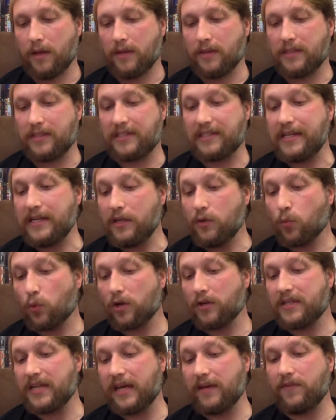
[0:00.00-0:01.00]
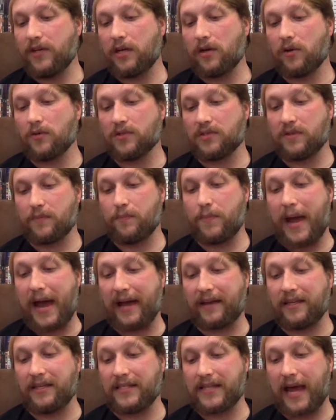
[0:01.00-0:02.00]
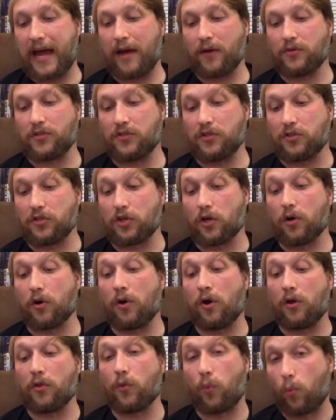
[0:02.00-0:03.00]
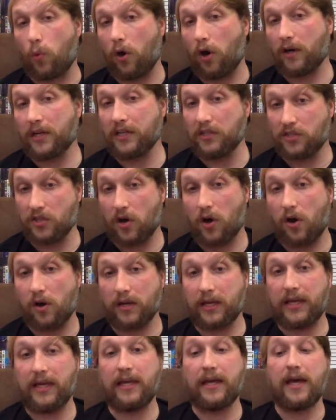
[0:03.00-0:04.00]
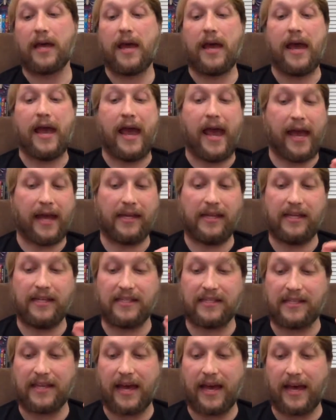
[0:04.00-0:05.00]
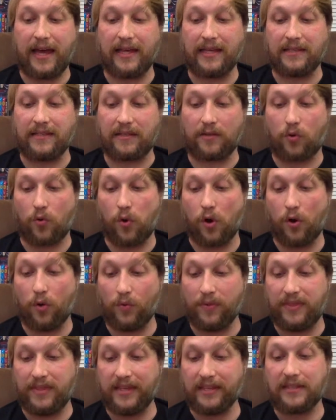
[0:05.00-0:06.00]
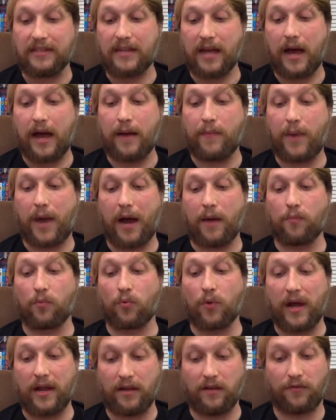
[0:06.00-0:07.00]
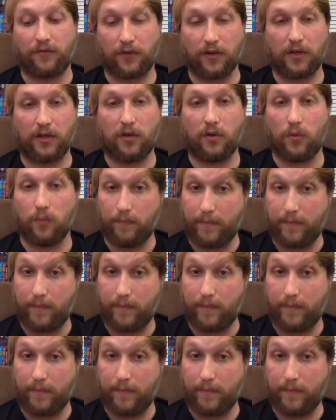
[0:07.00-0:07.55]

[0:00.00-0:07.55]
The scene where Davey goes to Mackie's house to turn on the walkie-talkie, and he says, quote, "This time I'm ready for you."